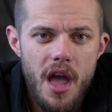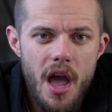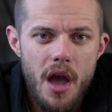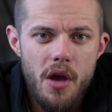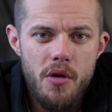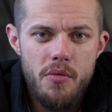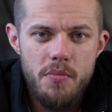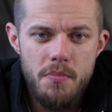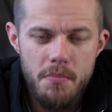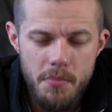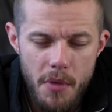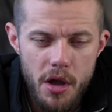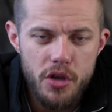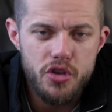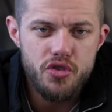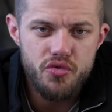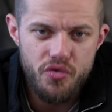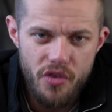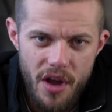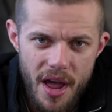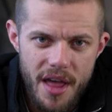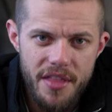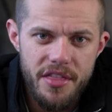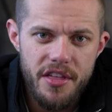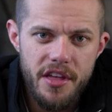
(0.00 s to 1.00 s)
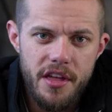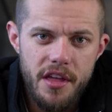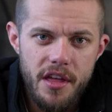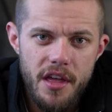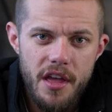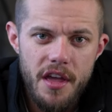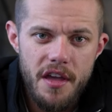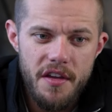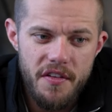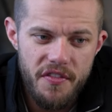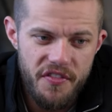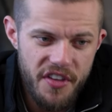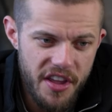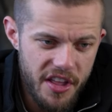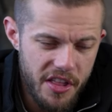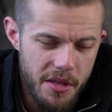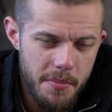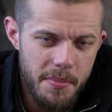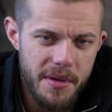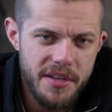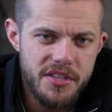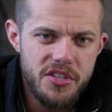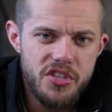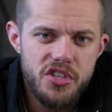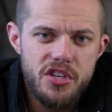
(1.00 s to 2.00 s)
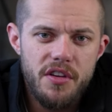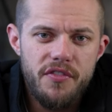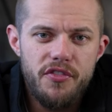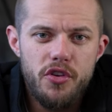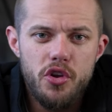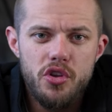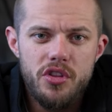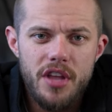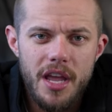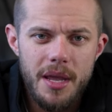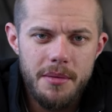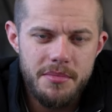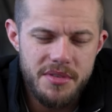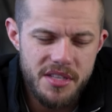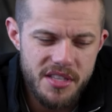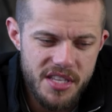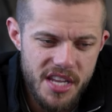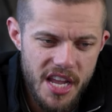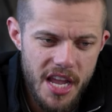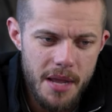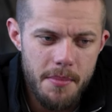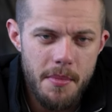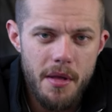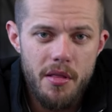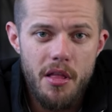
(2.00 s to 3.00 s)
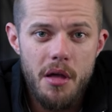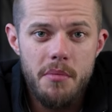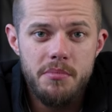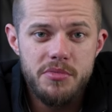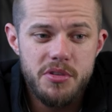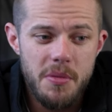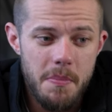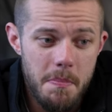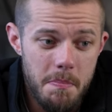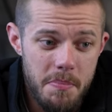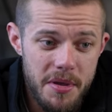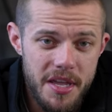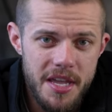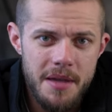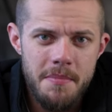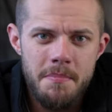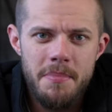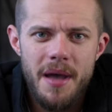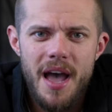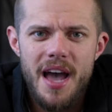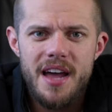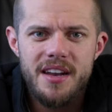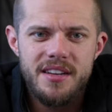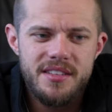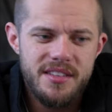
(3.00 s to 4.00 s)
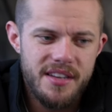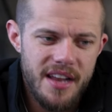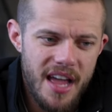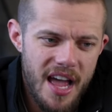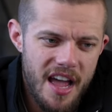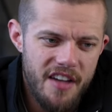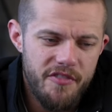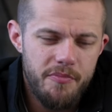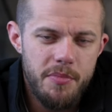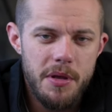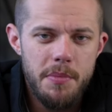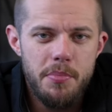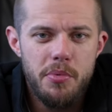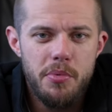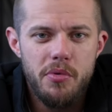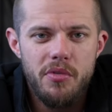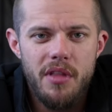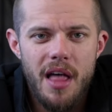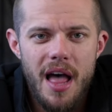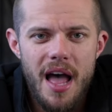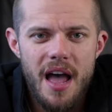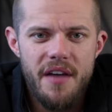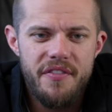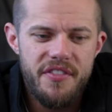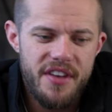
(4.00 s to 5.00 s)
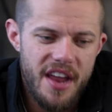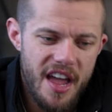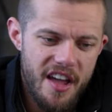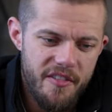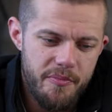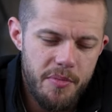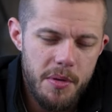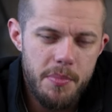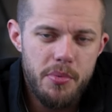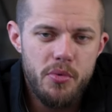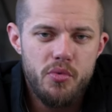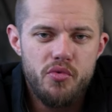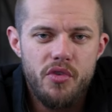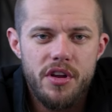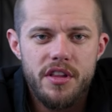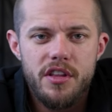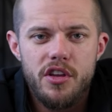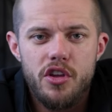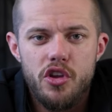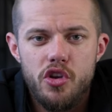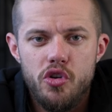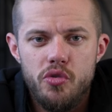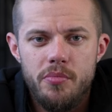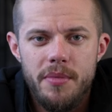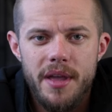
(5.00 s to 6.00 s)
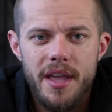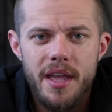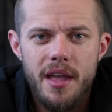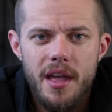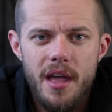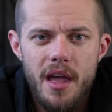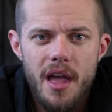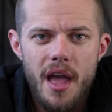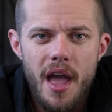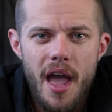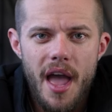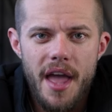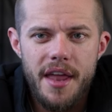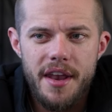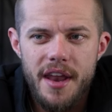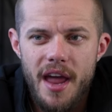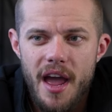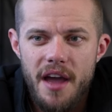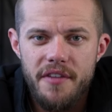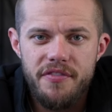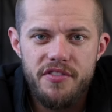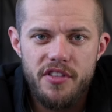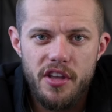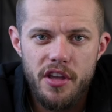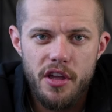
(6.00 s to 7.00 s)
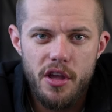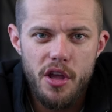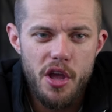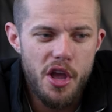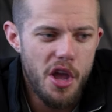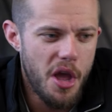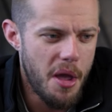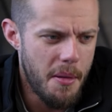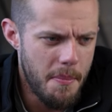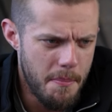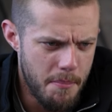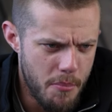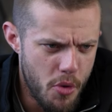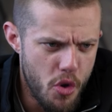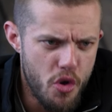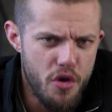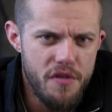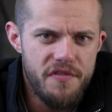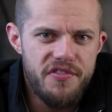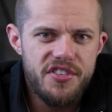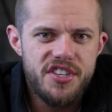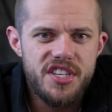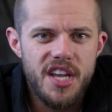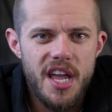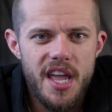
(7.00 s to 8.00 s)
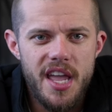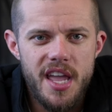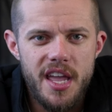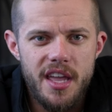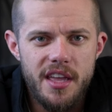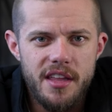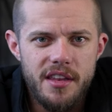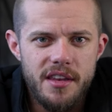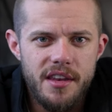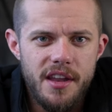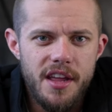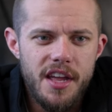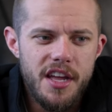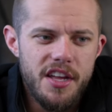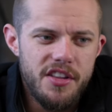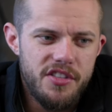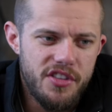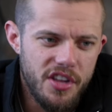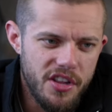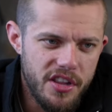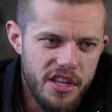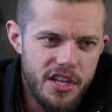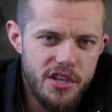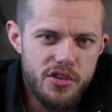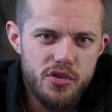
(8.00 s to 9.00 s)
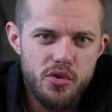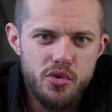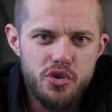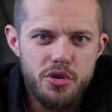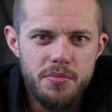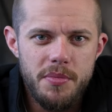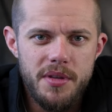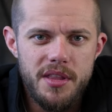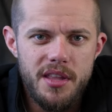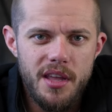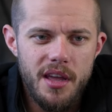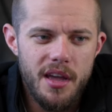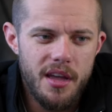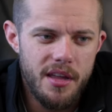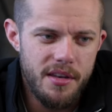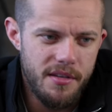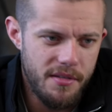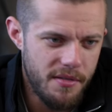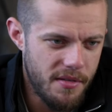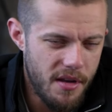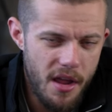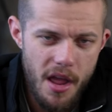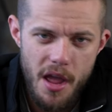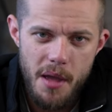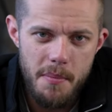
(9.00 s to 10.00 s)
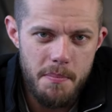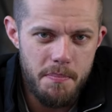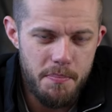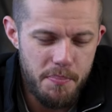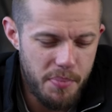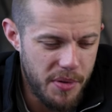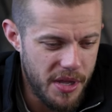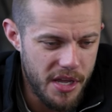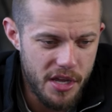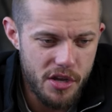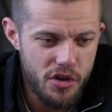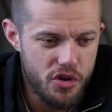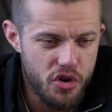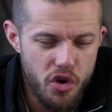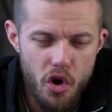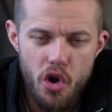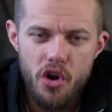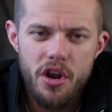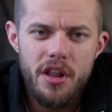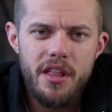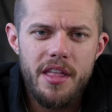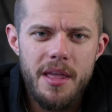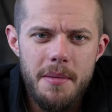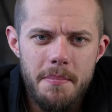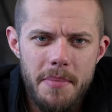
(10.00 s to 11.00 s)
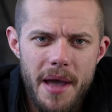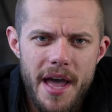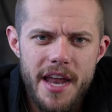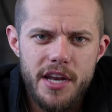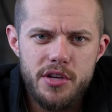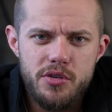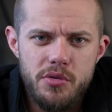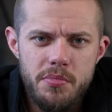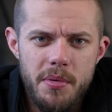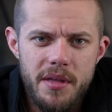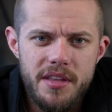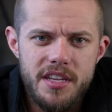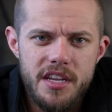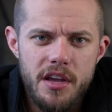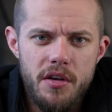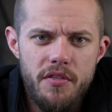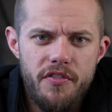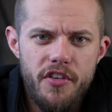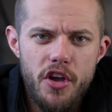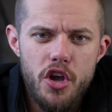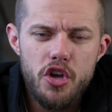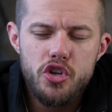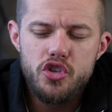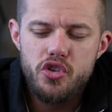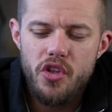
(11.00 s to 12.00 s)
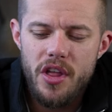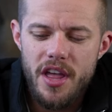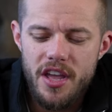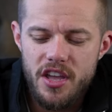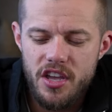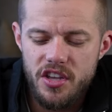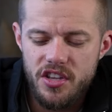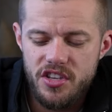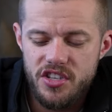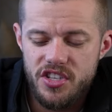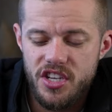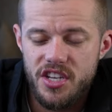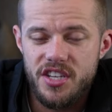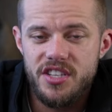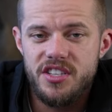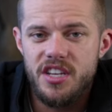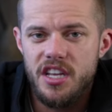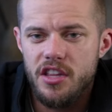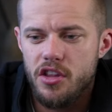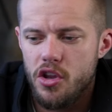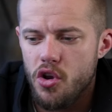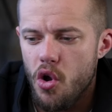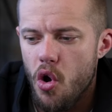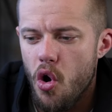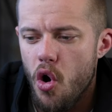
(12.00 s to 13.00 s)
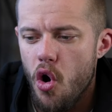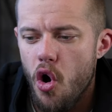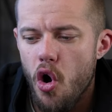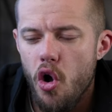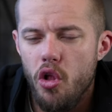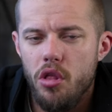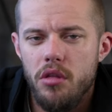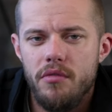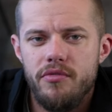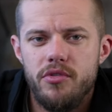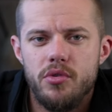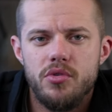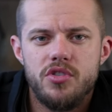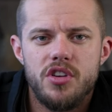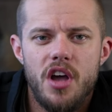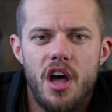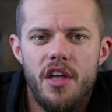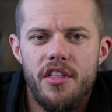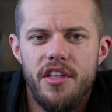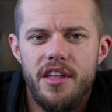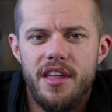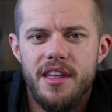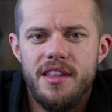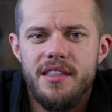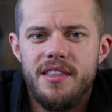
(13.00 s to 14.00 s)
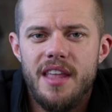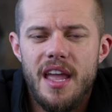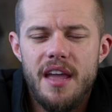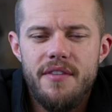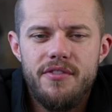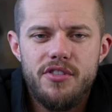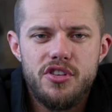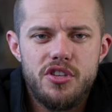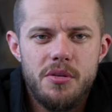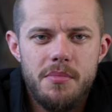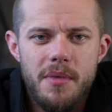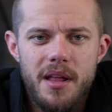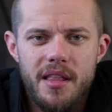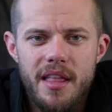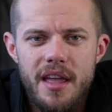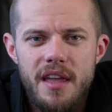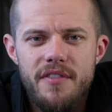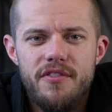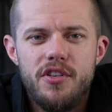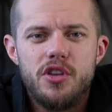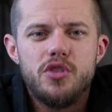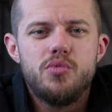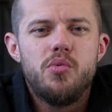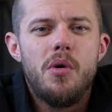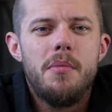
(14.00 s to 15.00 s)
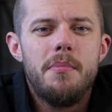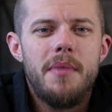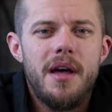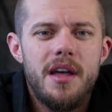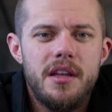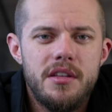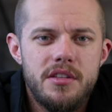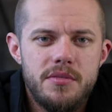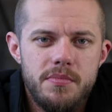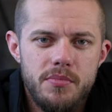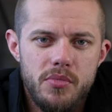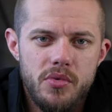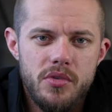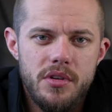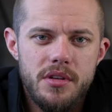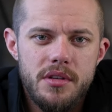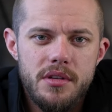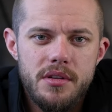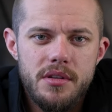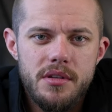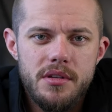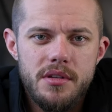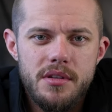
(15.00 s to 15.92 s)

I would much rather fail at business a few times and take my lumps and be embarrassed and have people laugh and have people ridicule me and have to move city and delete social media and be chronically embarrassed with myself so that I could succeed in all of those other endeavours in my life. Because what matters more?